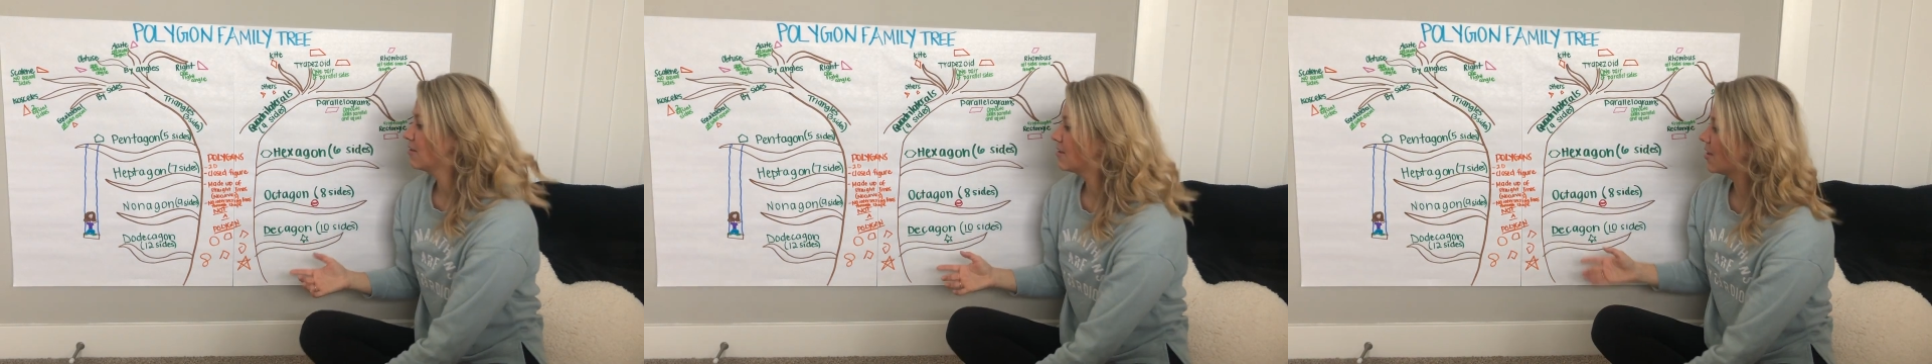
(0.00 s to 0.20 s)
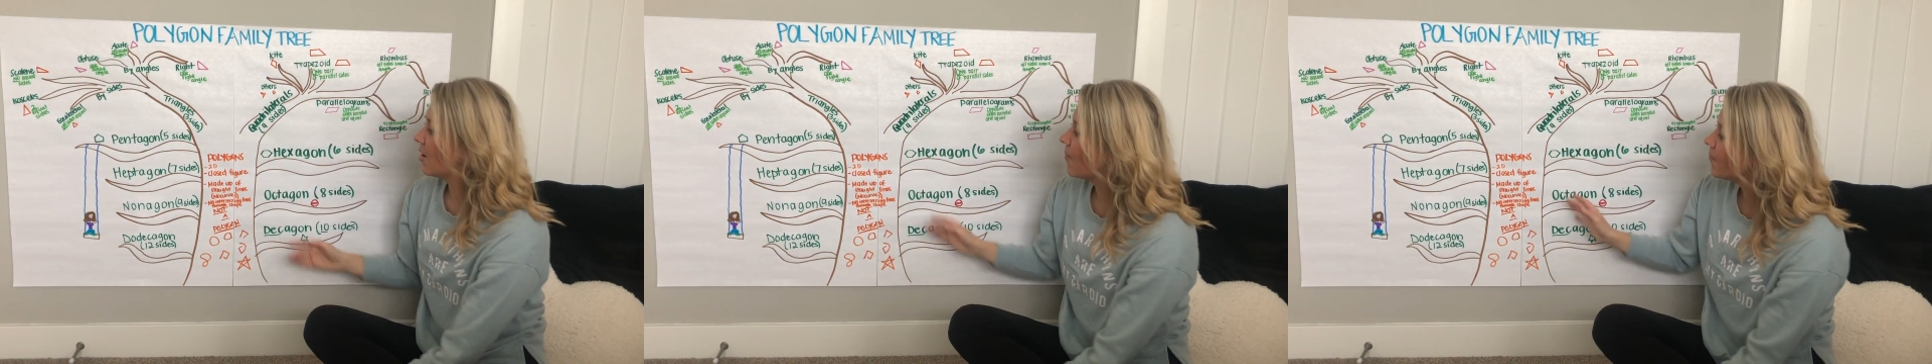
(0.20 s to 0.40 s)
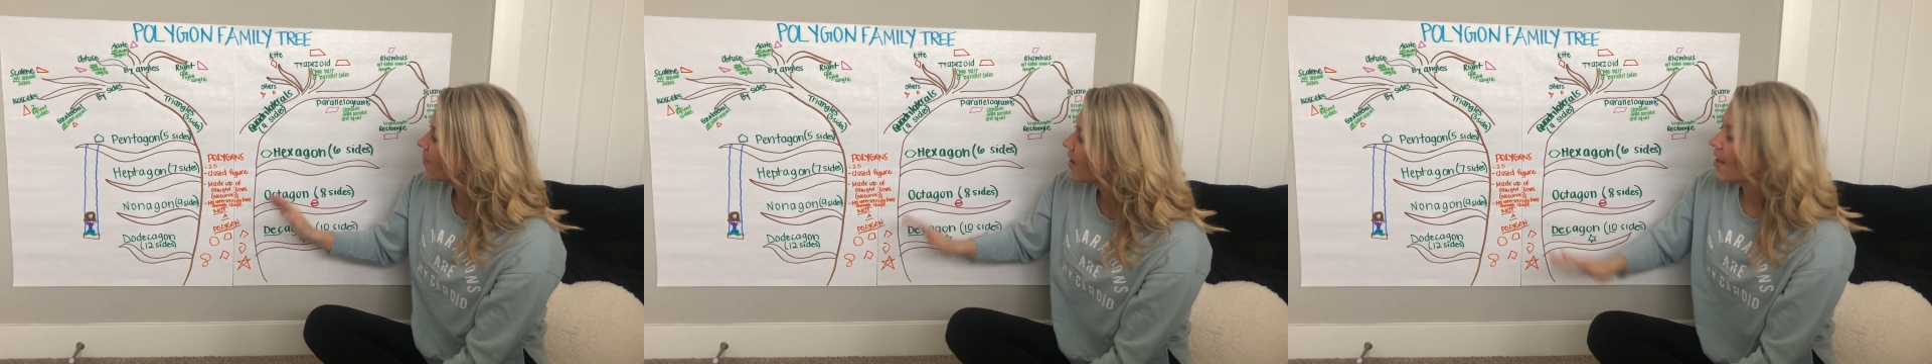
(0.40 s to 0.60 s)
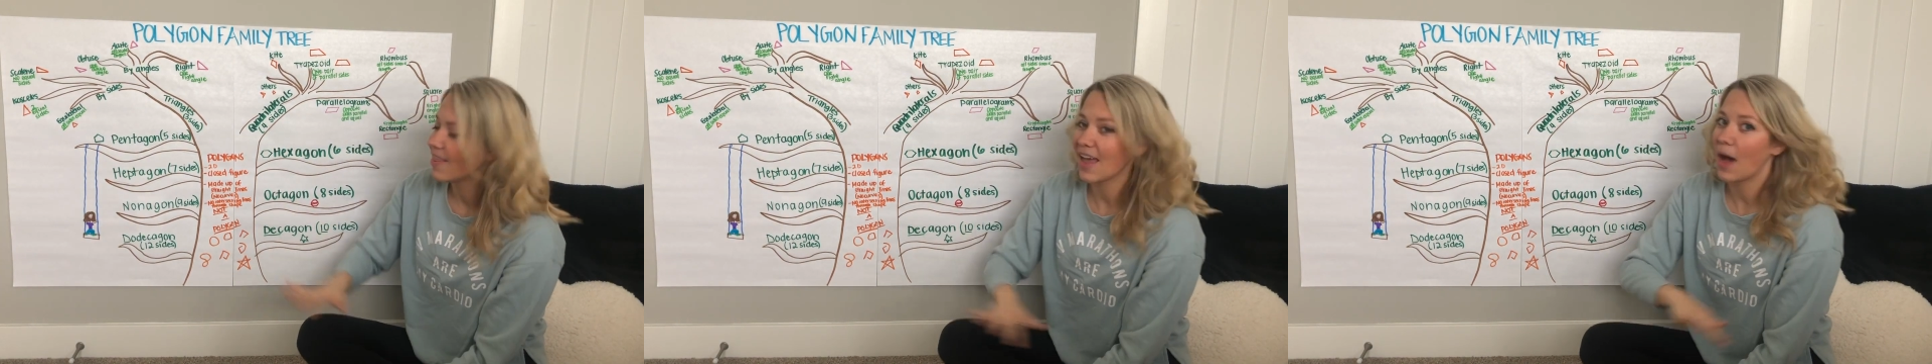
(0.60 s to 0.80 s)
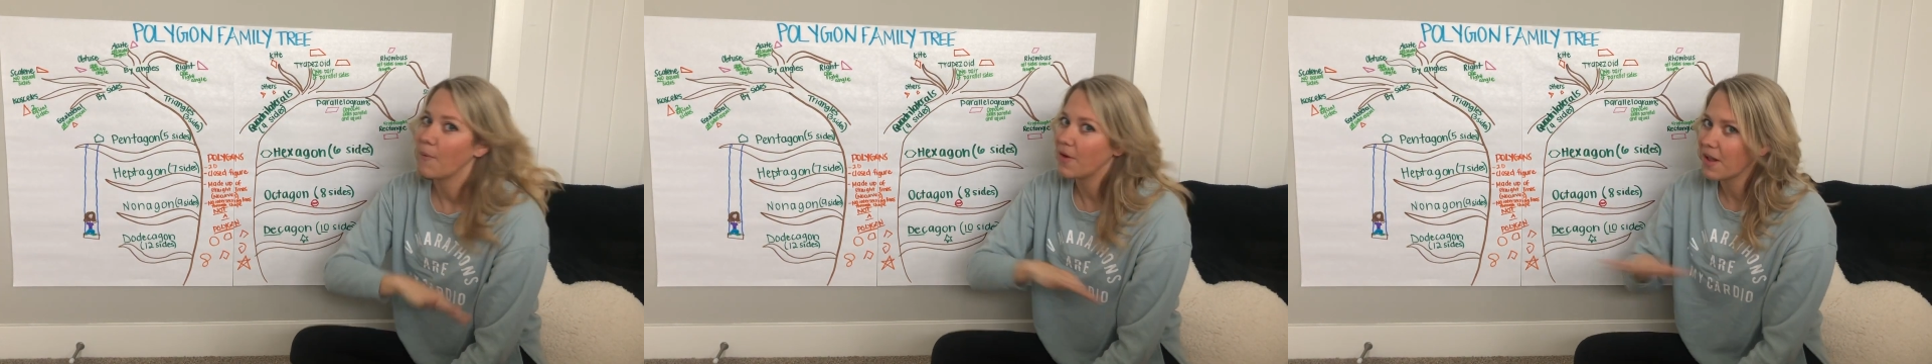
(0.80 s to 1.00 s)
So
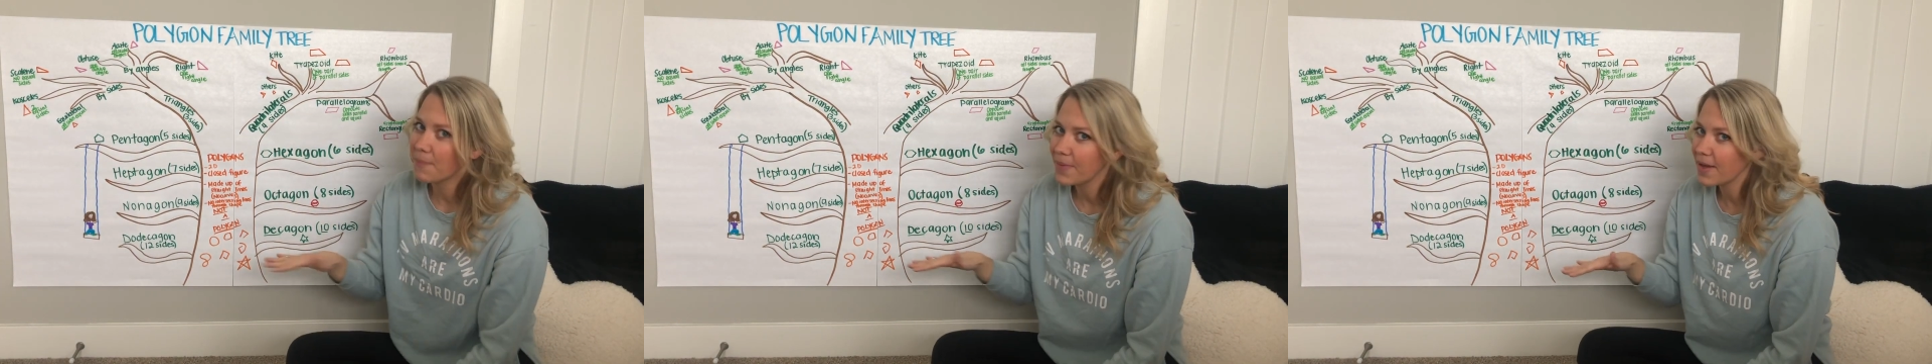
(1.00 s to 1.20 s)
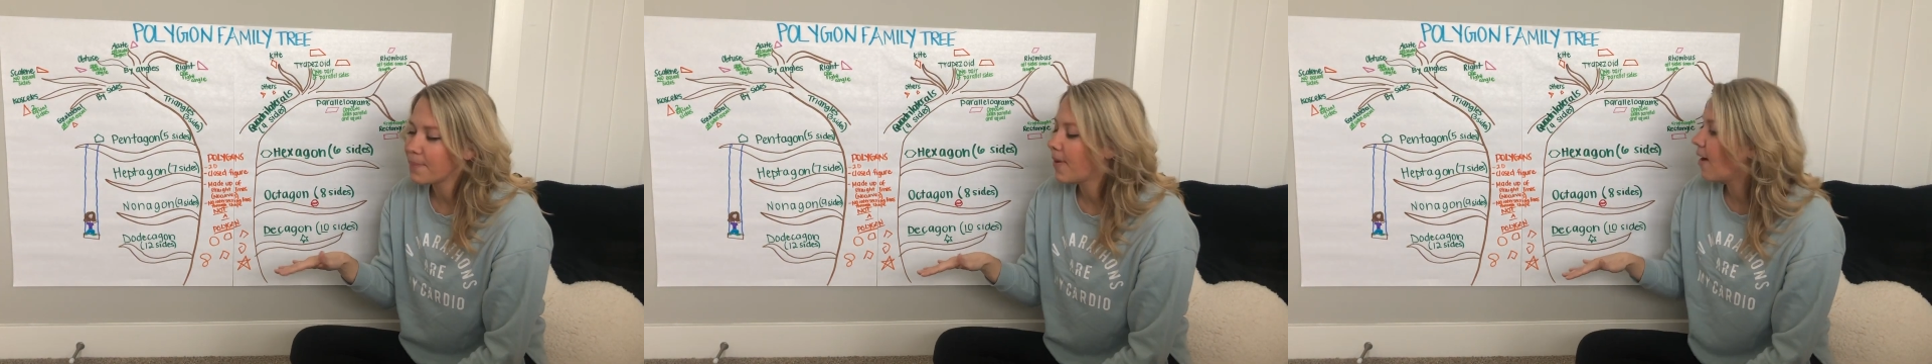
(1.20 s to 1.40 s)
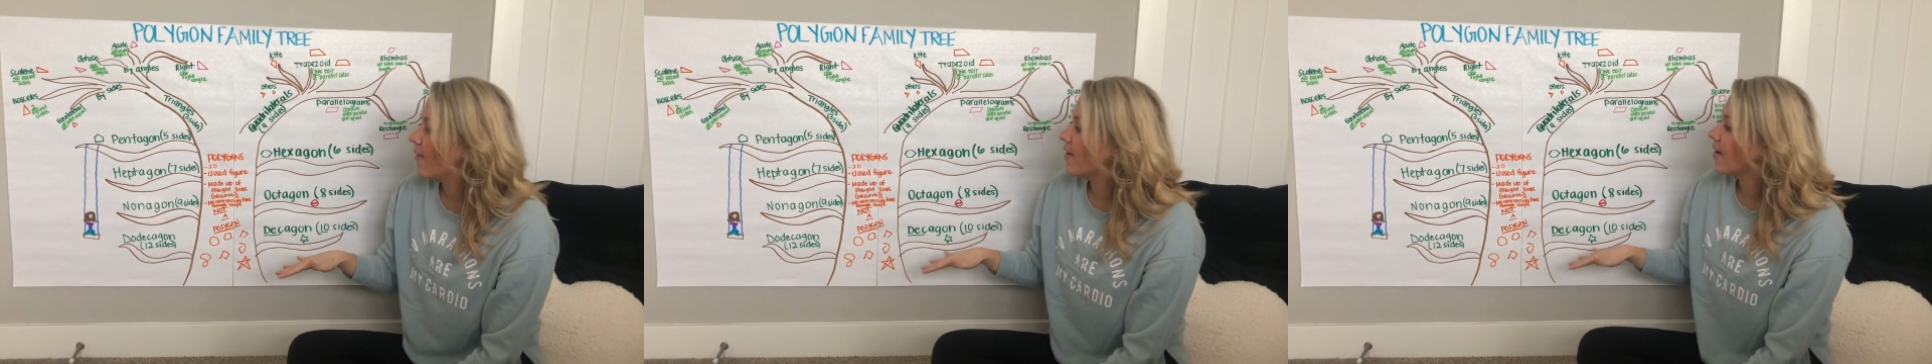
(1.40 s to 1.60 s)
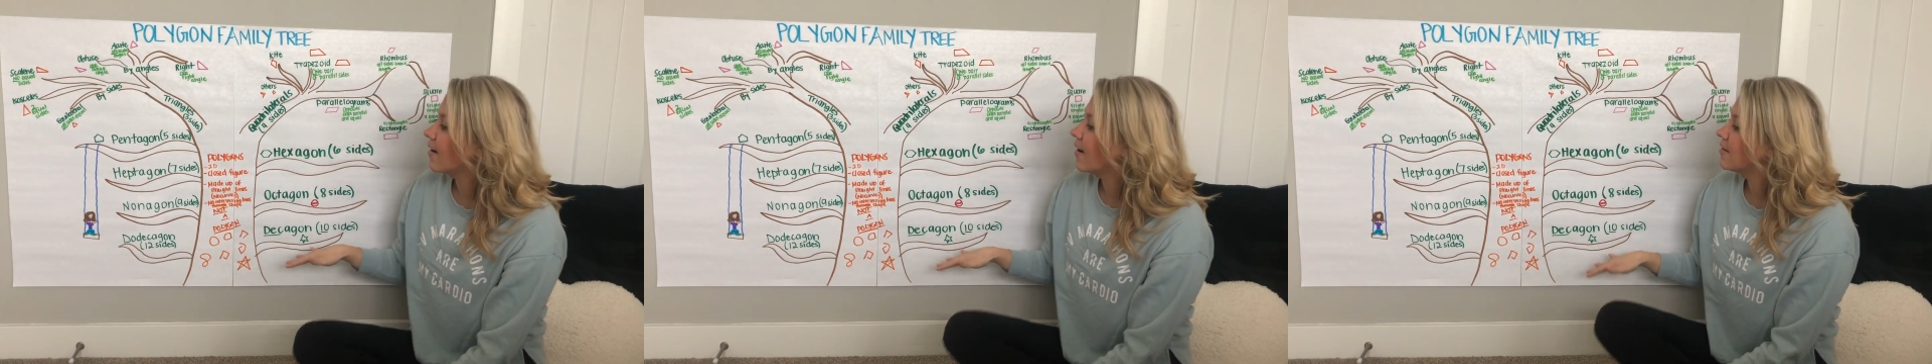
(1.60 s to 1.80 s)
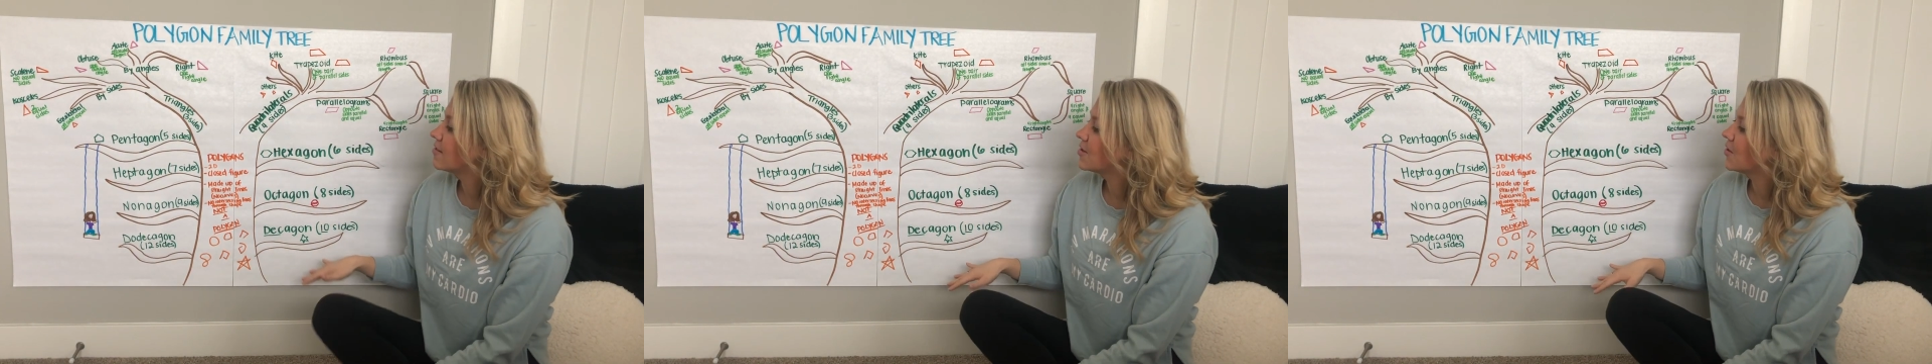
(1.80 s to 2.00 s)
that wouldn't be a
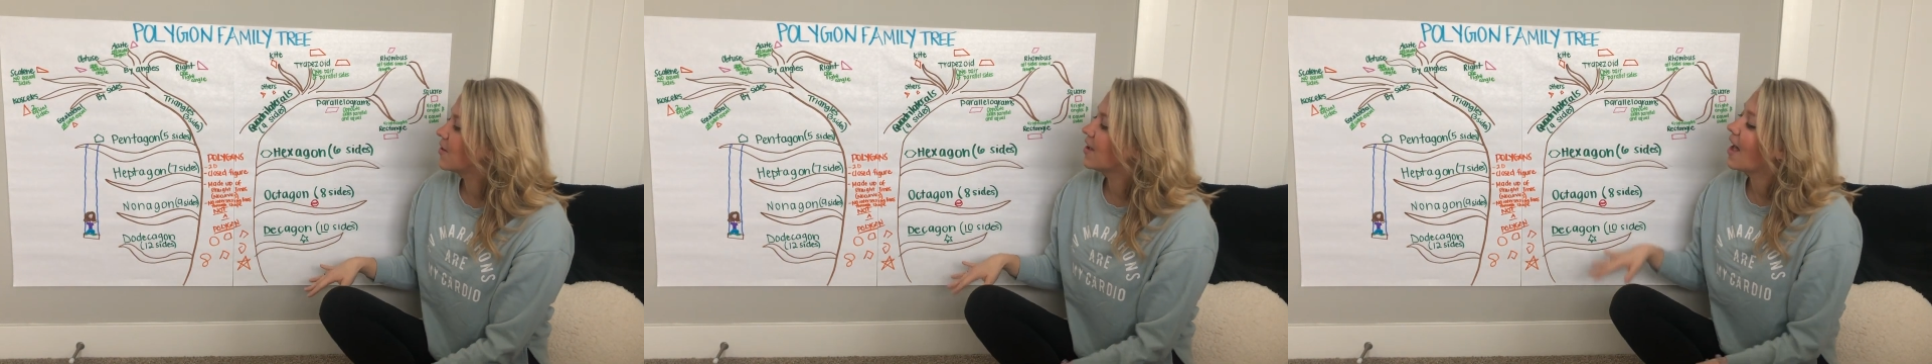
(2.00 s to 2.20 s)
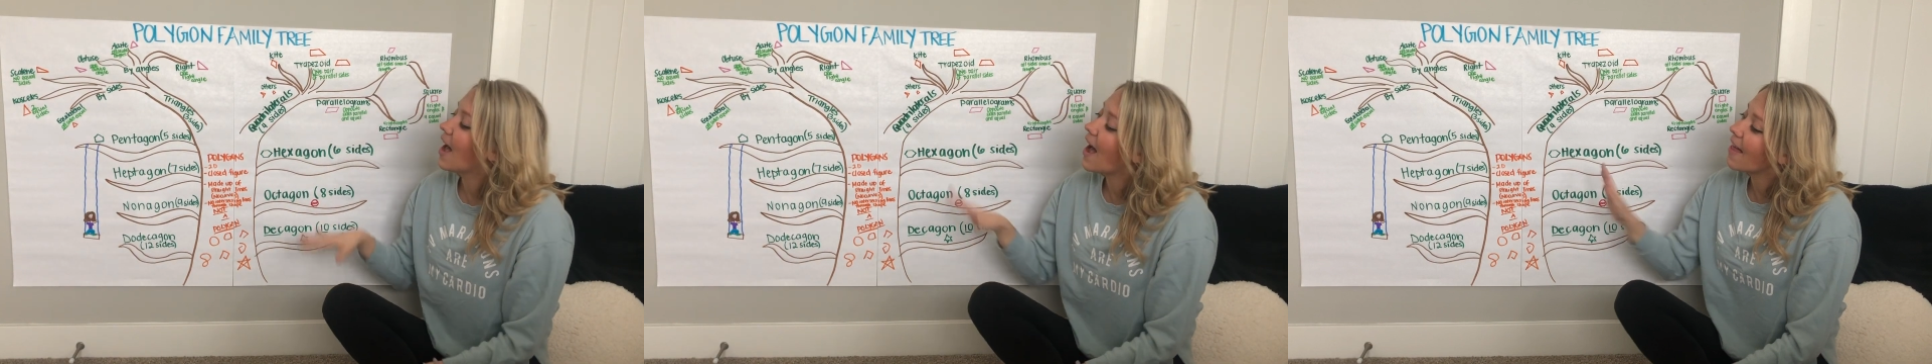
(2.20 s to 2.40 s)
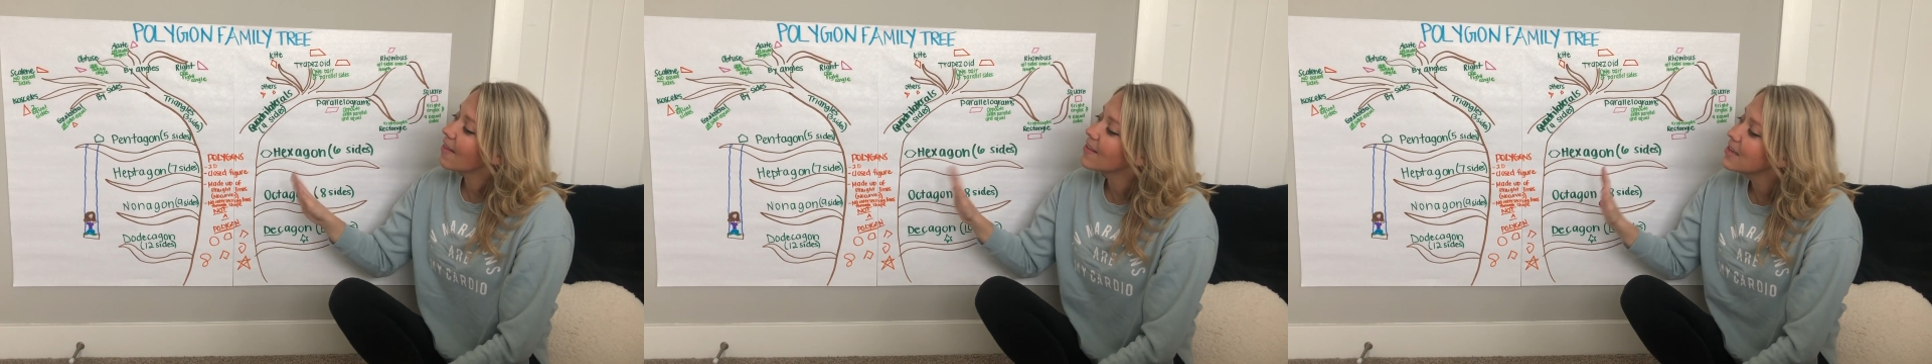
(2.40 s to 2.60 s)
polygon. So it at